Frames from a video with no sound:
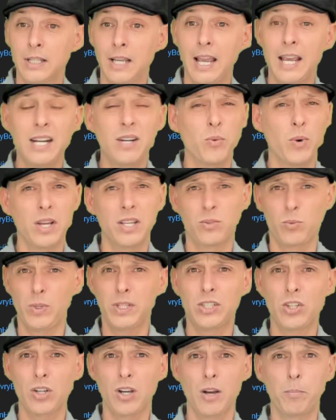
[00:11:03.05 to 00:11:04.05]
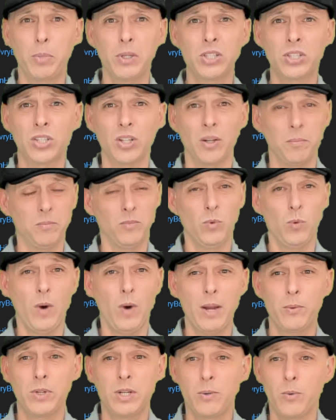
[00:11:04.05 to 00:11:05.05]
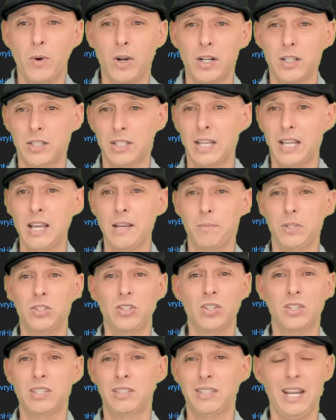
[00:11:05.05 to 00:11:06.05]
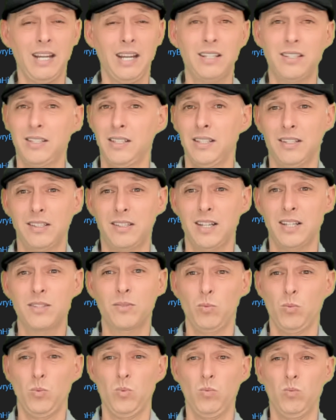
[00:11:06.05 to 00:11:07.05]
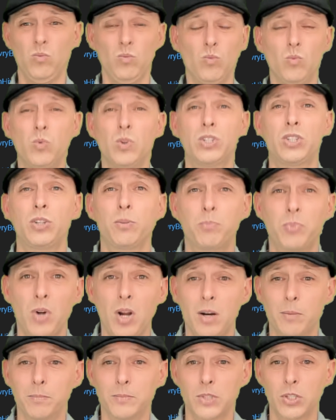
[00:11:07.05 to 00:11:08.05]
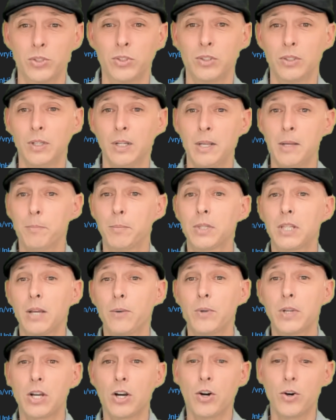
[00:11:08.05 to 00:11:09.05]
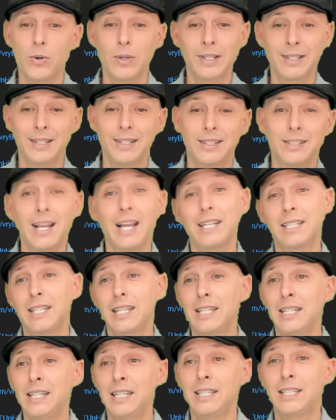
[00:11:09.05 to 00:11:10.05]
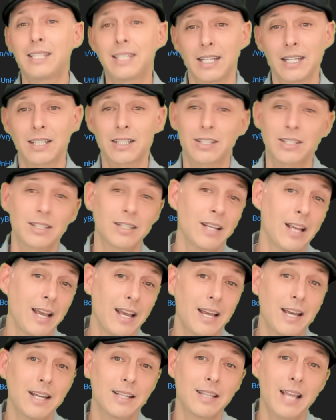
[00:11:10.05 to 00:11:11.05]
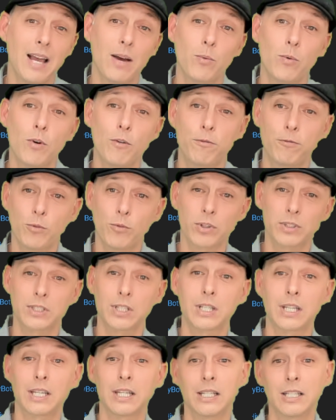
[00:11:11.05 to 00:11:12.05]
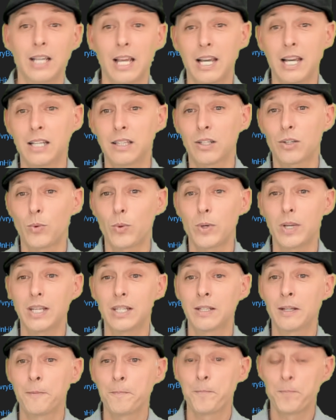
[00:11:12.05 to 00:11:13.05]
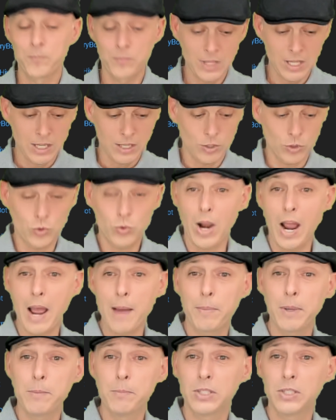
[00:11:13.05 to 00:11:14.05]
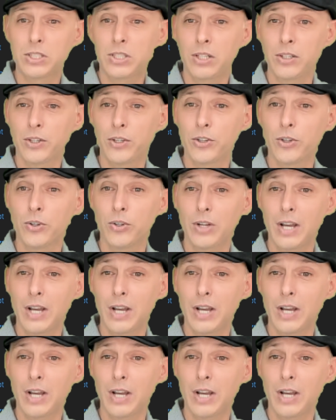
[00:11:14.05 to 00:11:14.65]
Anyways, we took a bishop. Why would he want to escape? He just takes it and says, what's your problem, dude? But then we go knight to e6, and that will fork the king and the queen, grabbing material.